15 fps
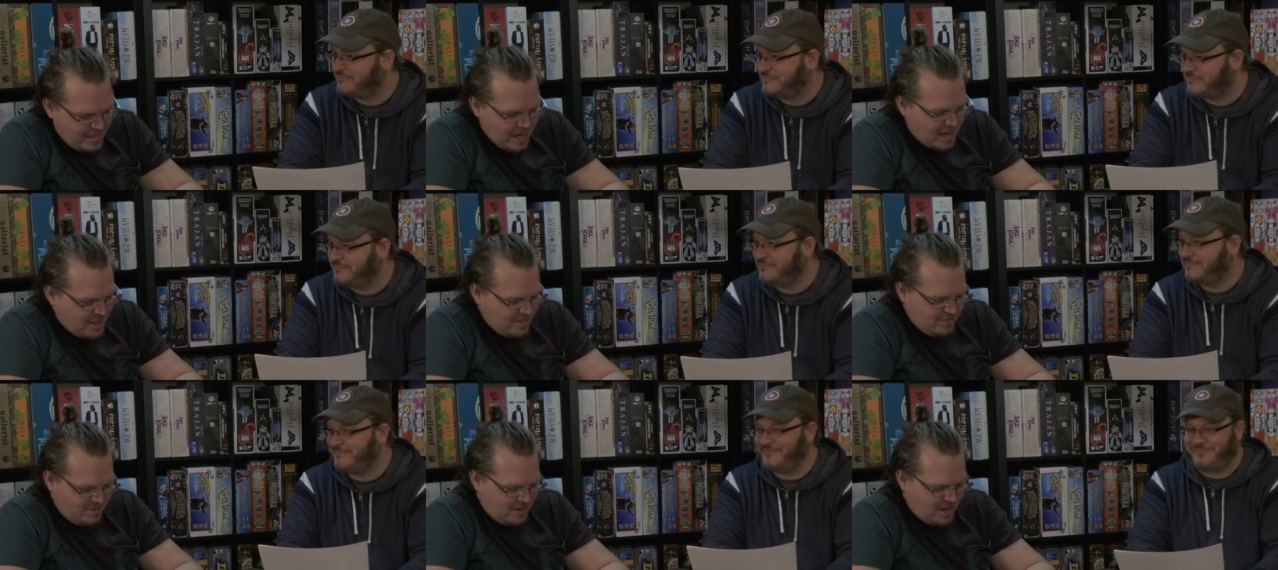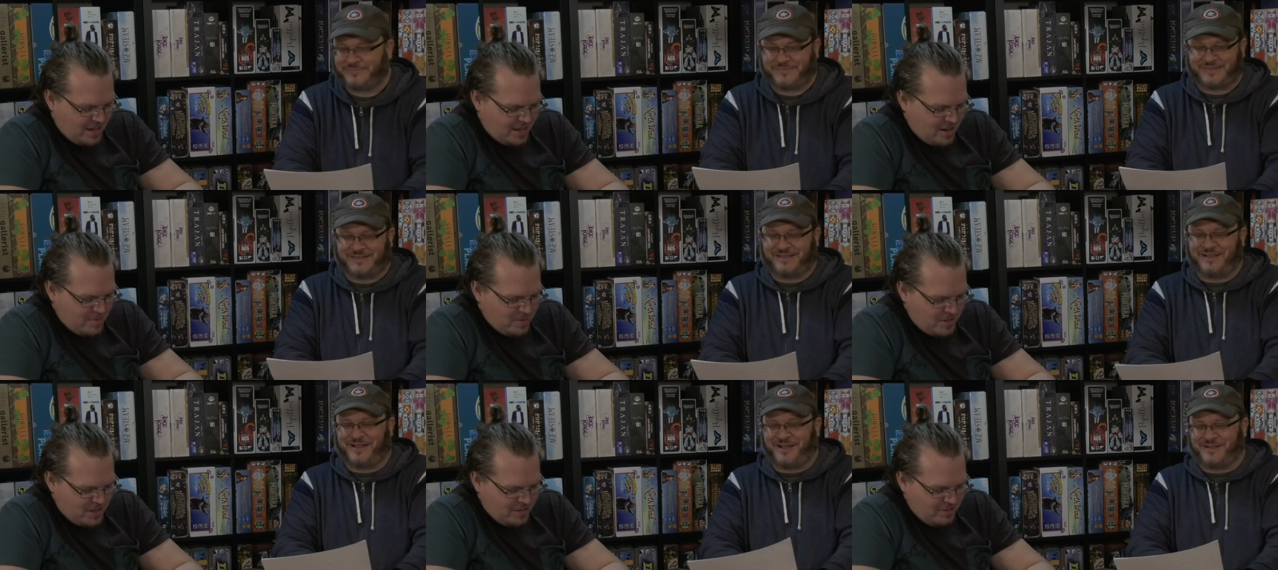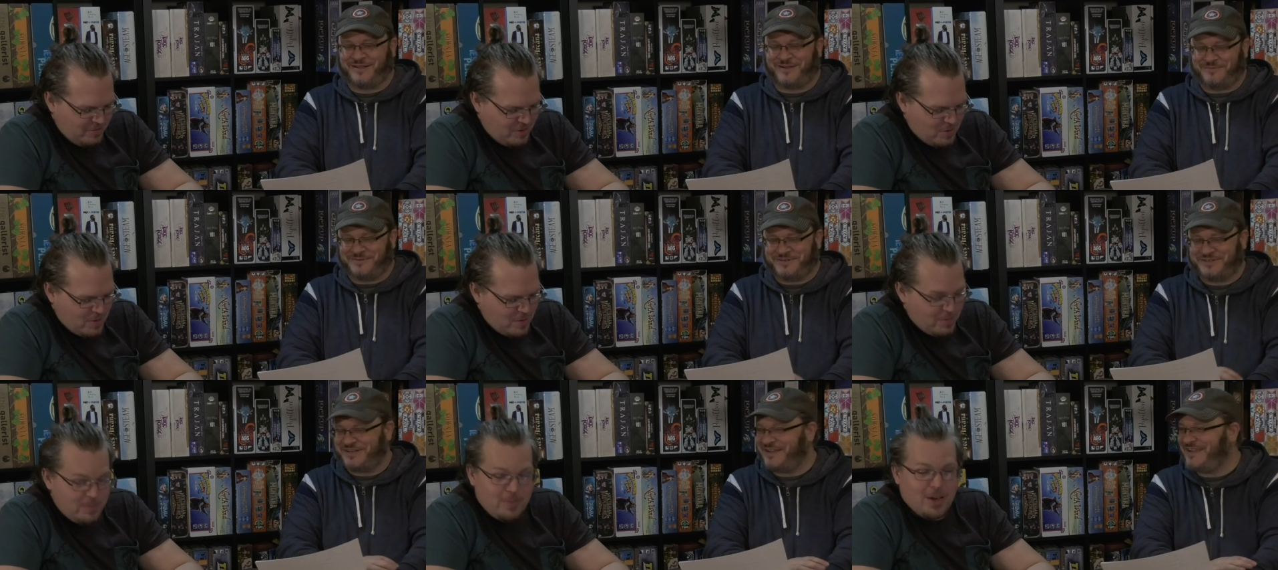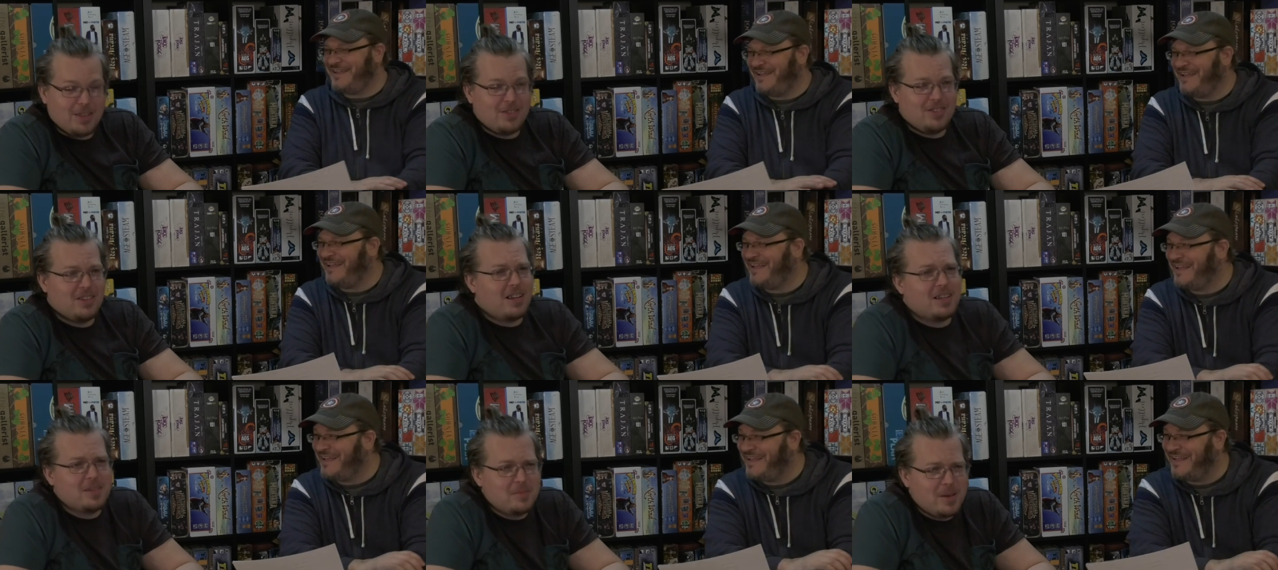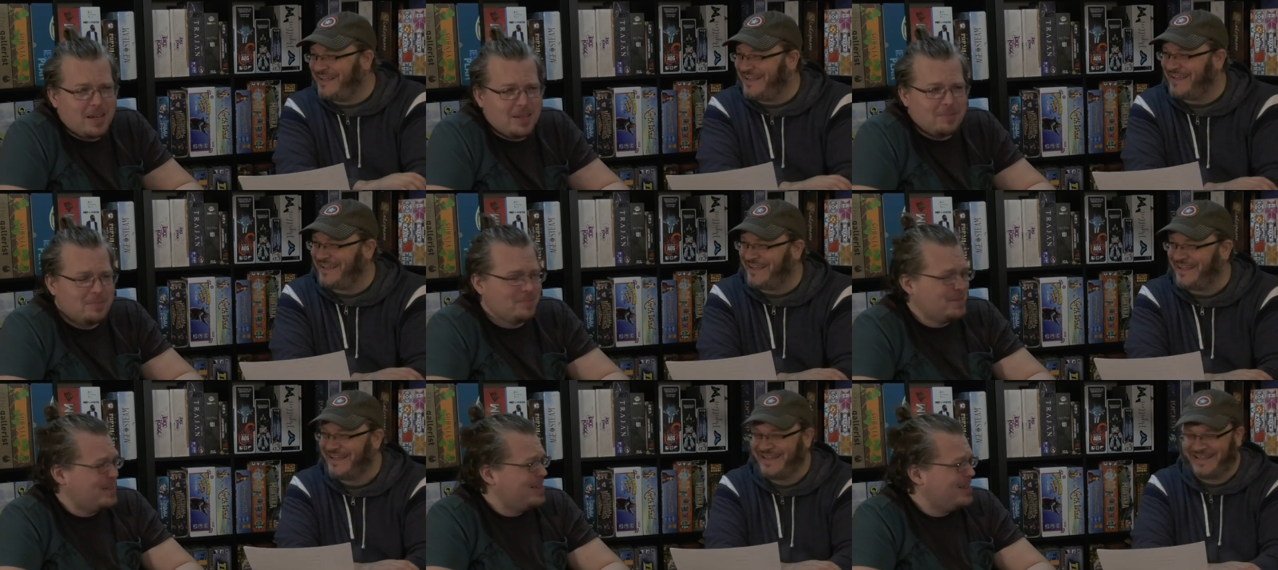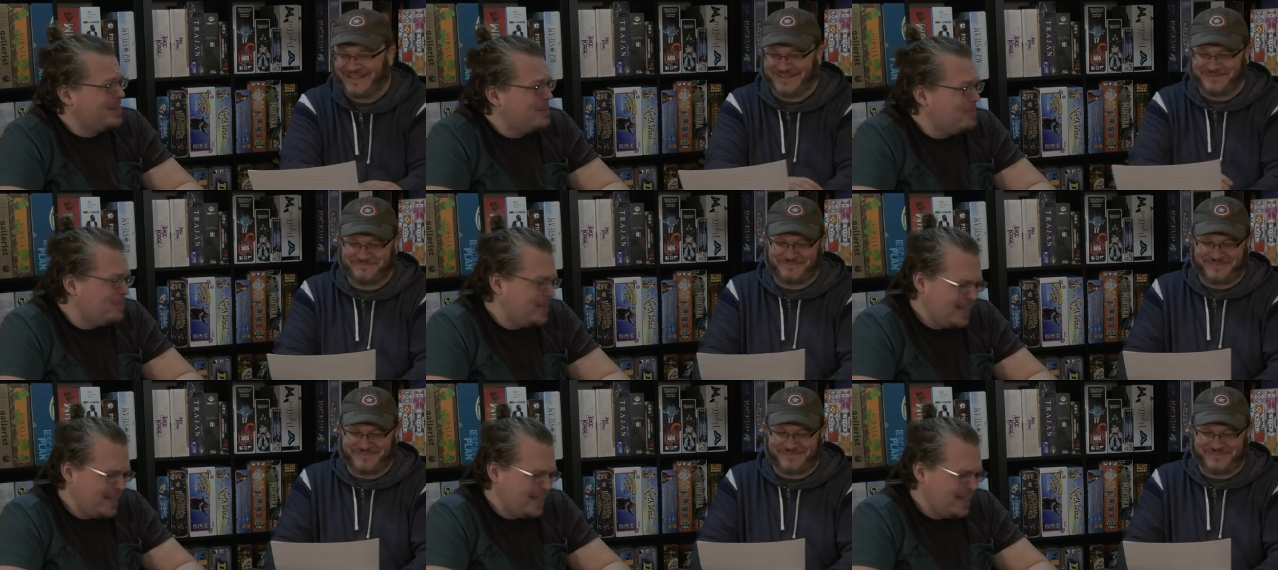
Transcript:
Speaker 1: Yeah, it's hot garbage. I don't know why we bother talking about them. Miriam,